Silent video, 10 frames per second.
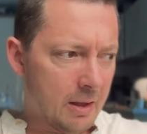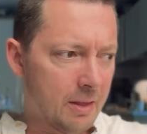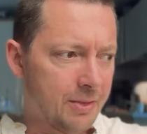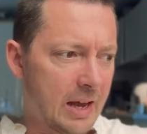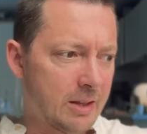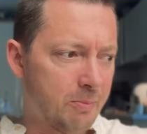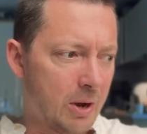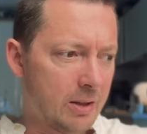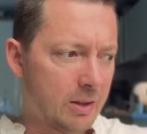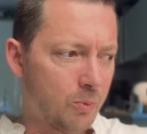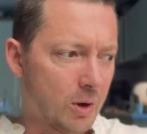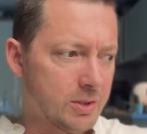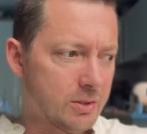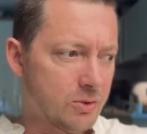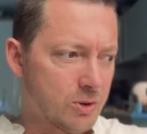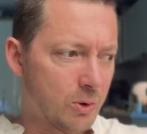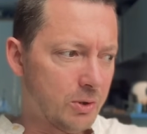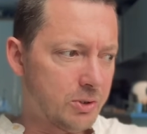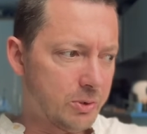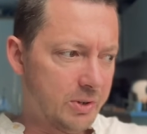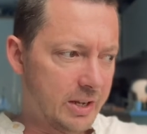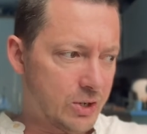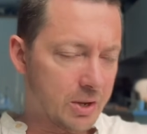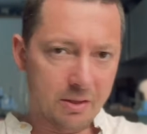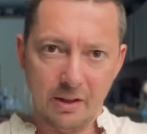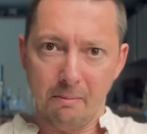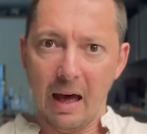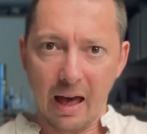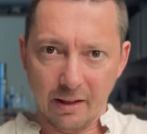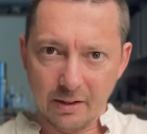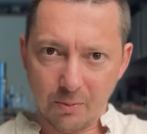that Bernard wasn't drawn to Nietzsche the man.